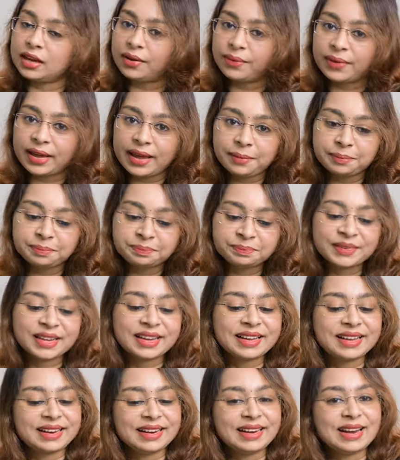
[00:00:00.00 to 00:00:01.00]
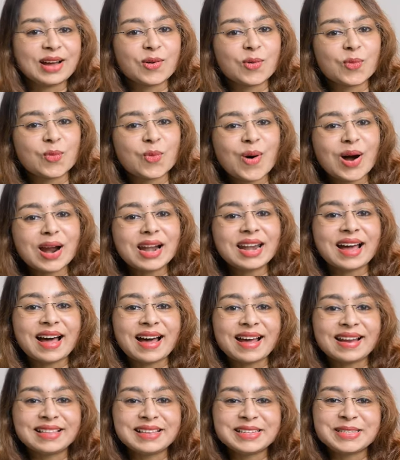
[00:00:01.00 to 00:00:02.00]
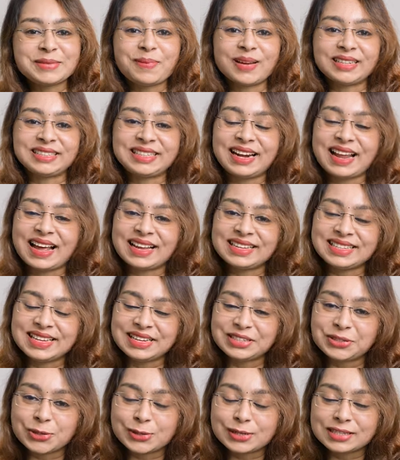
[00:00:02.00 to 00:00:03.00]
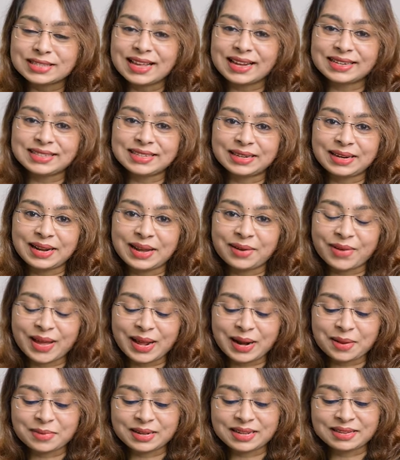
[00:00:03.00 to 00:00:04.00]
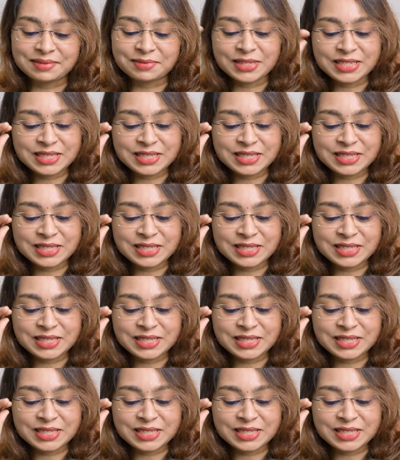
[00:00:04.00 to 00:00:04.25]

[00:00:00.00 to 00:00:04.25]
Okay. Now, what are the specializations that are available?